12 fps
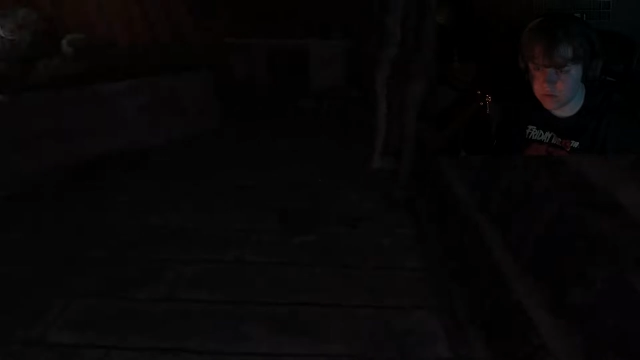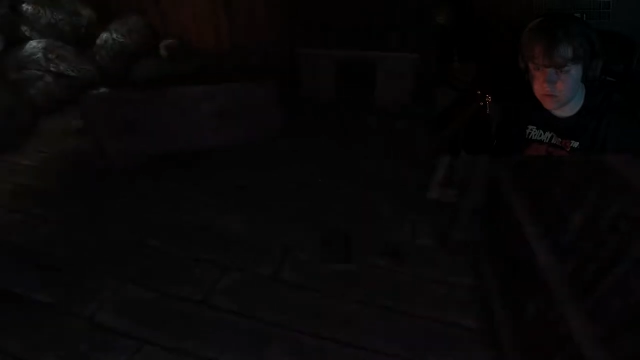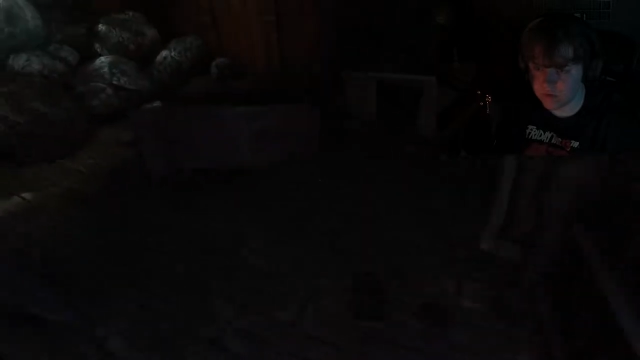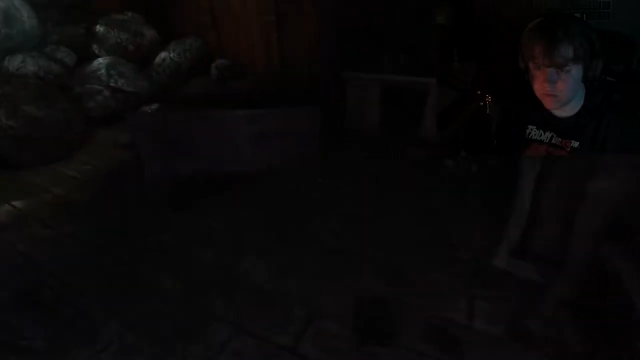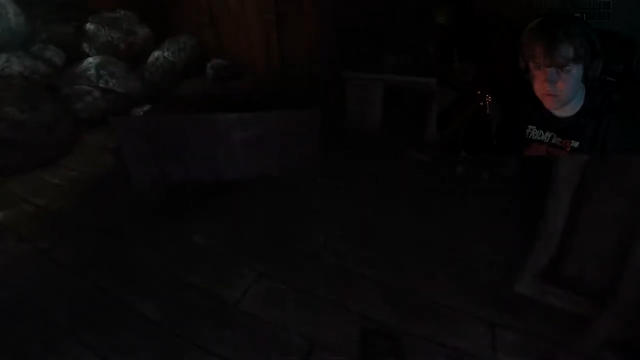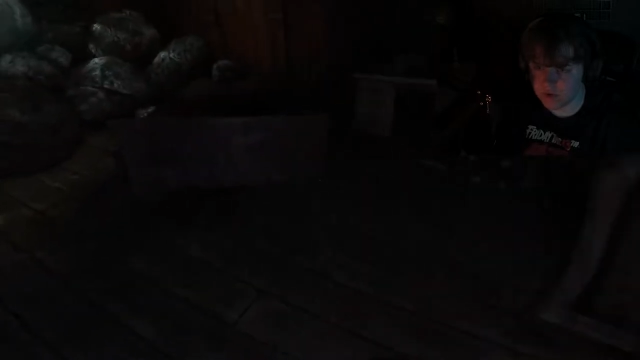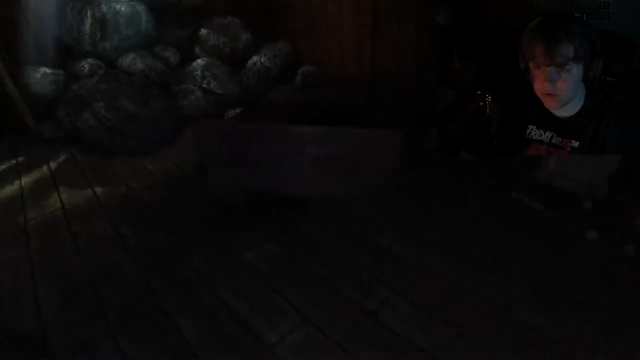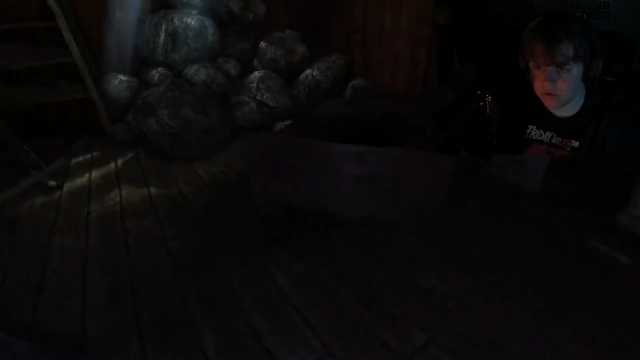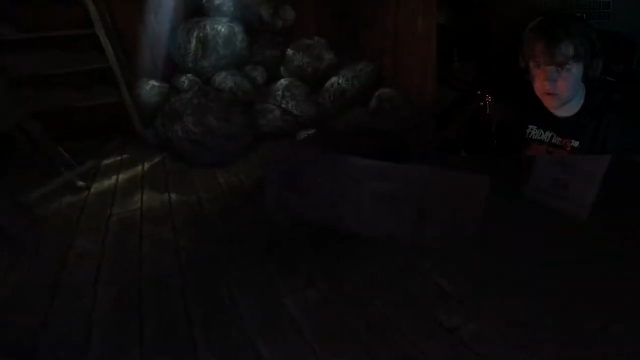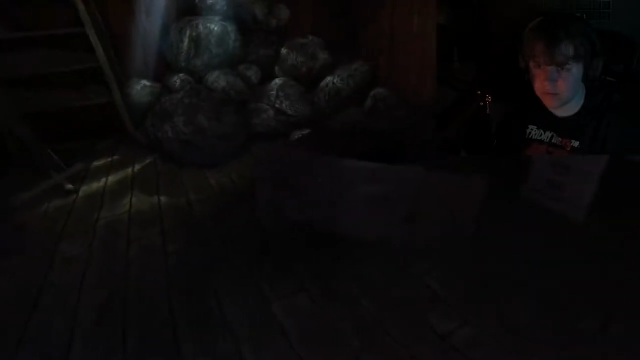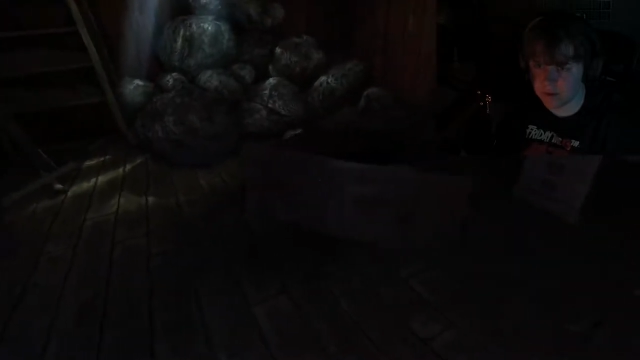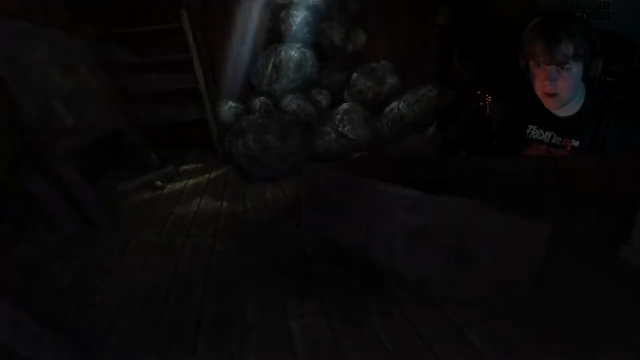Okay, let me go
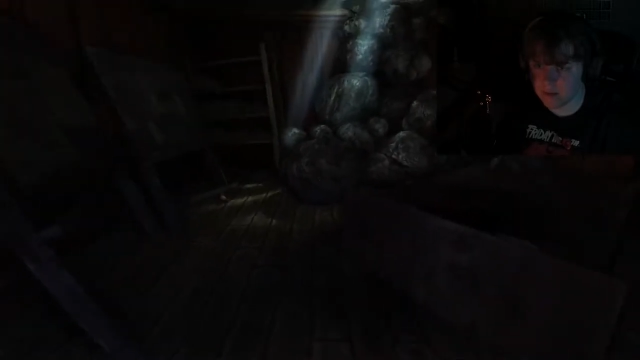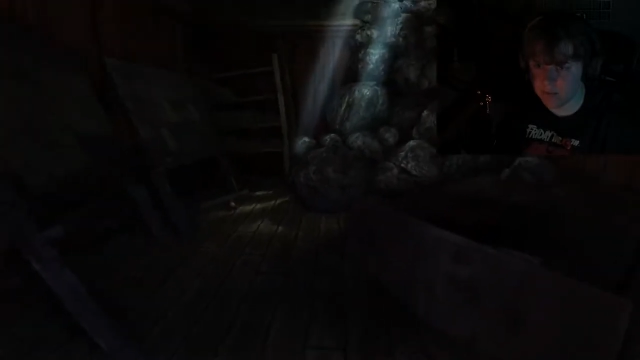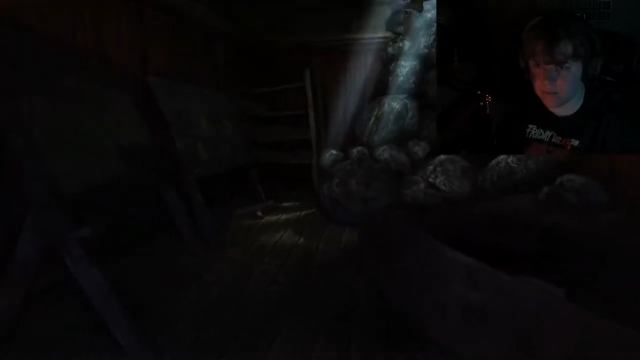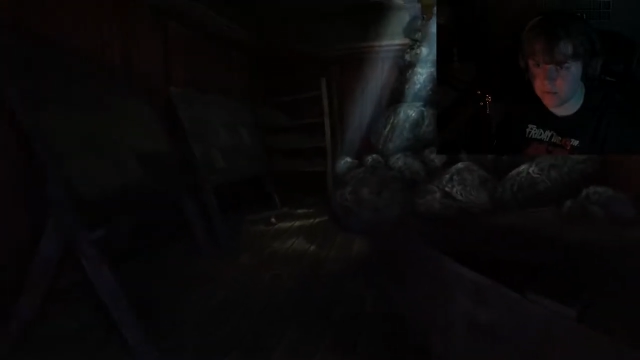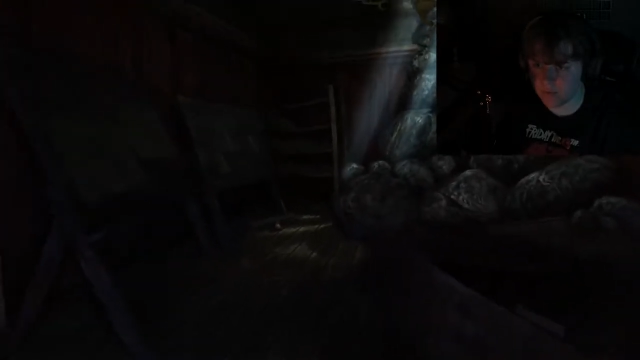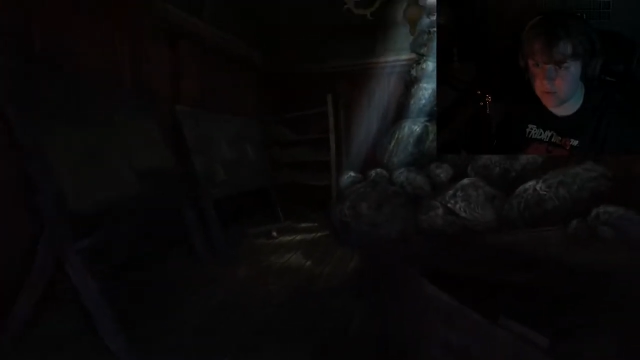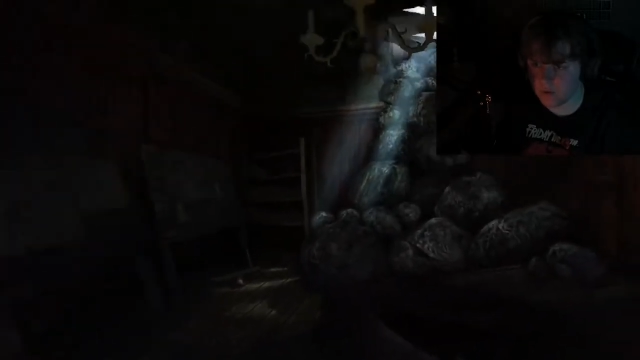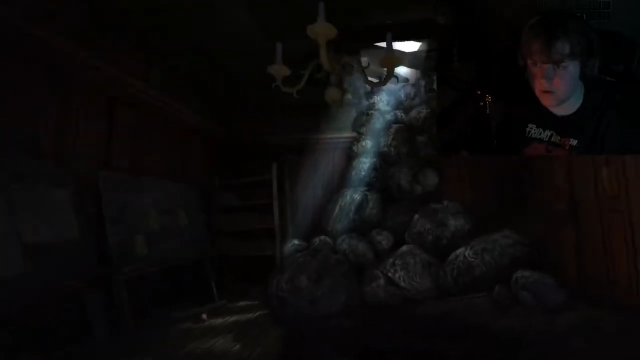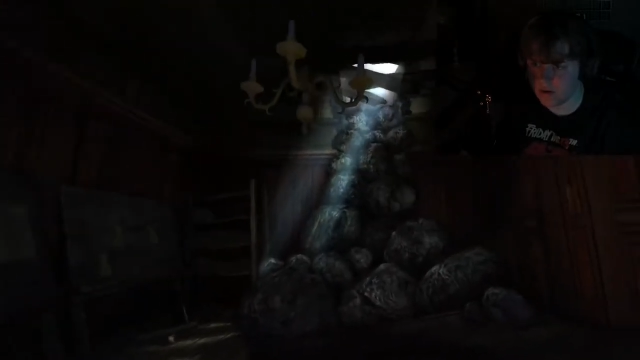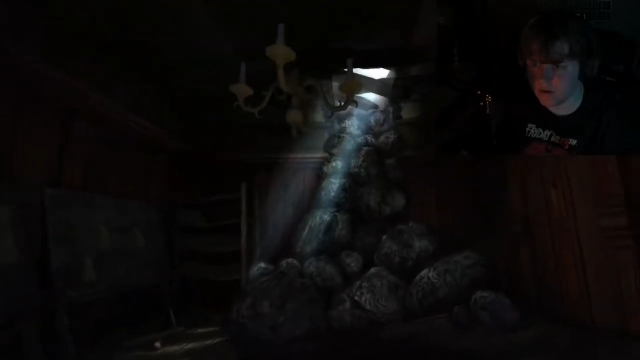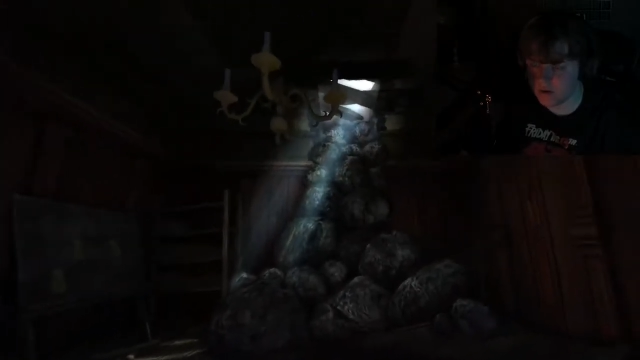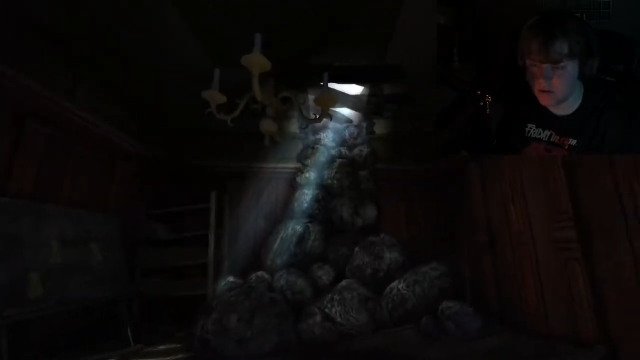in the map room
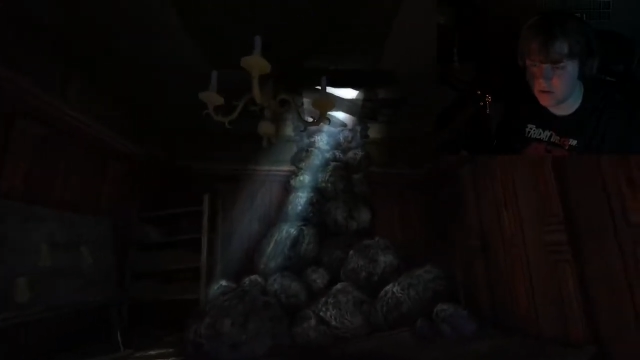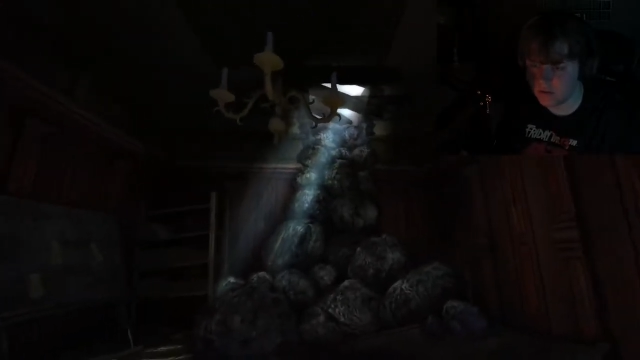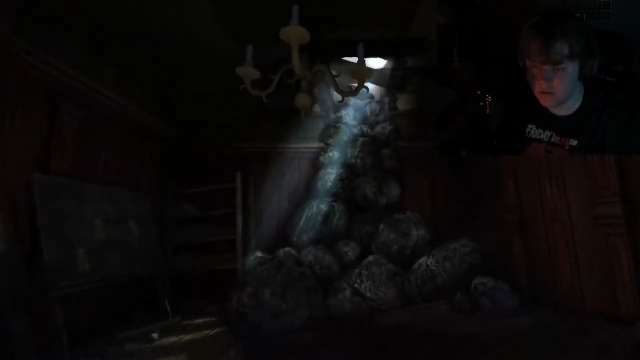here.